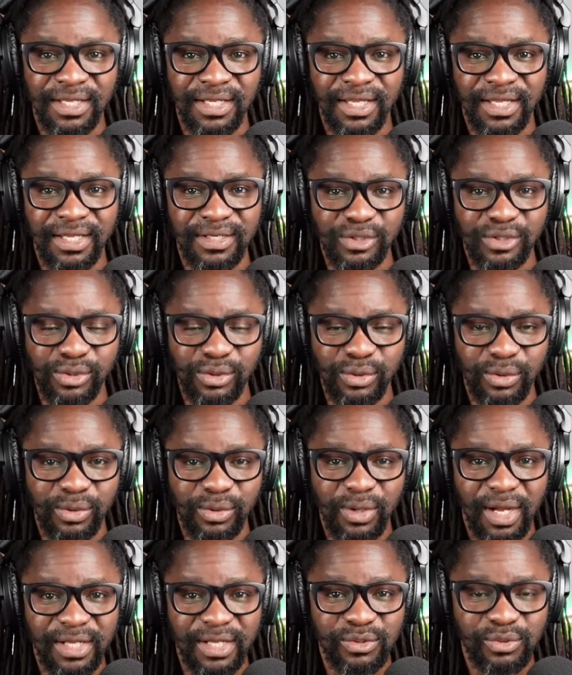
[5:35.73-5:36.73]
And so
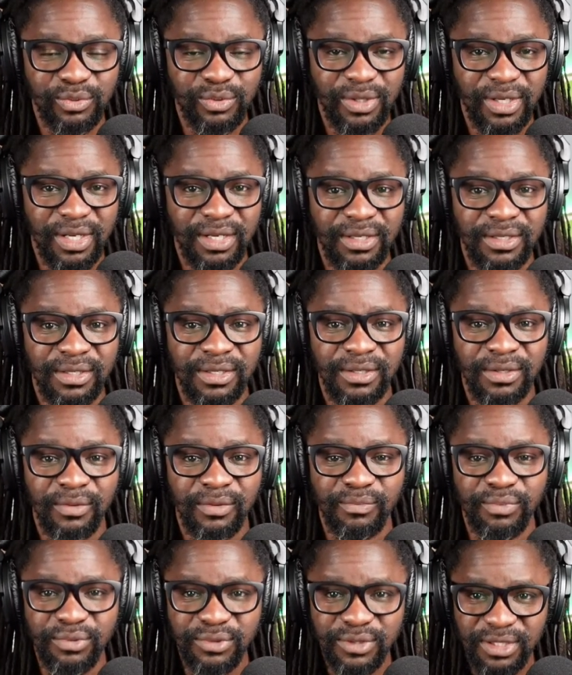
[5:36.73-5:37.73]
as we are
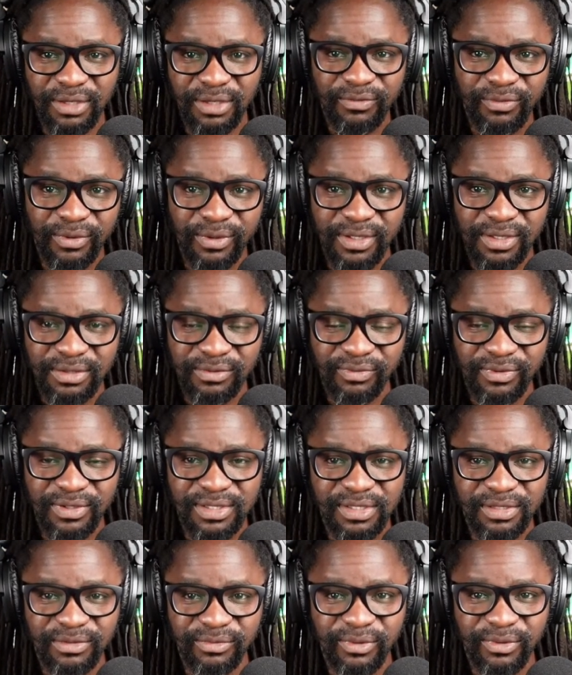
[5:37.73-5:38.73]
pushing for this
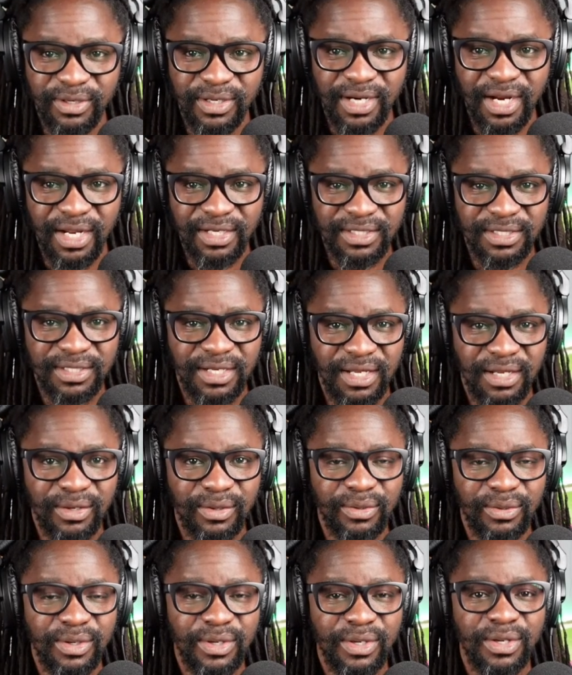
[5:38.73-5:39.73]
festival right
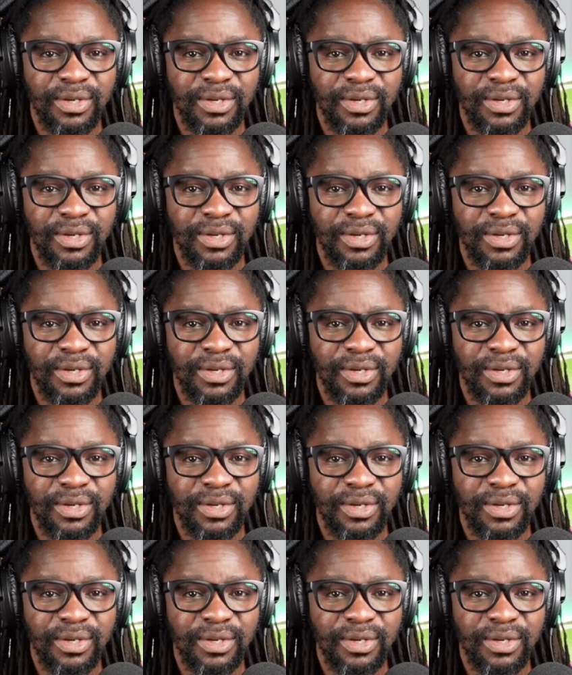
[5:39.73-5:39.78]
now,